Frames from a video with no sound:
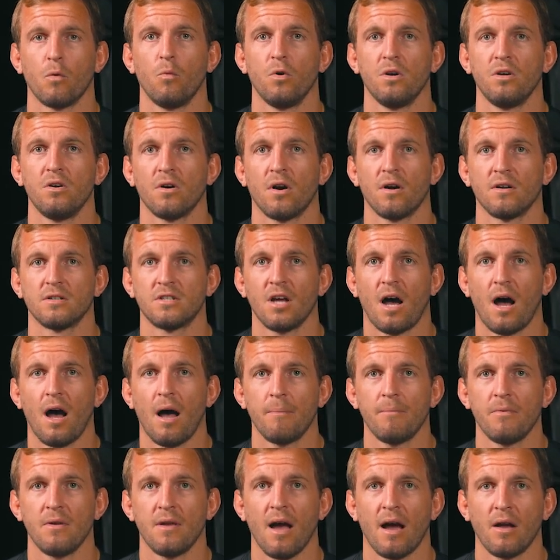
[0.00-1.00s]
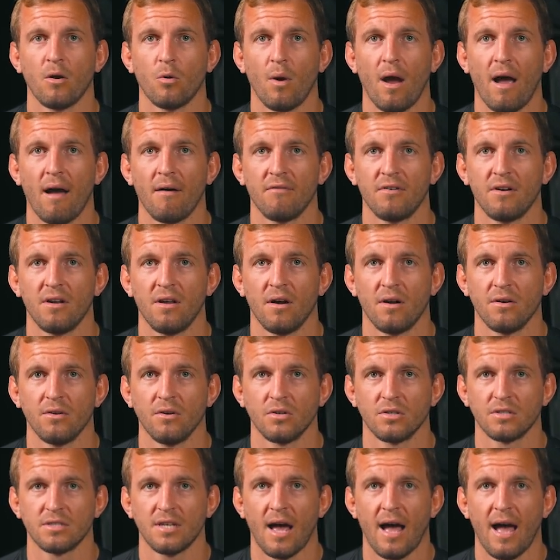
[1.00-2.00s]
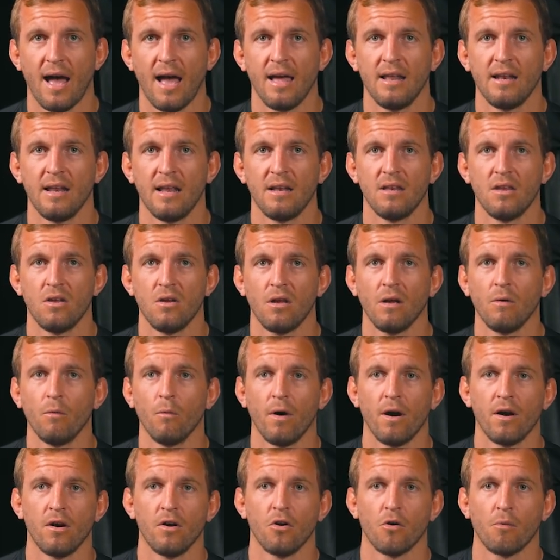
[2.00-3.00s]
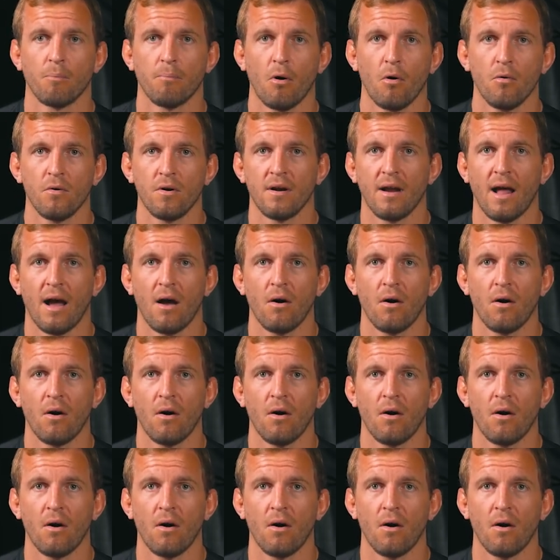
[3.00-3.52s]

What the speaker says: when you're on top, you got gravity on your side, and you can wear your opponent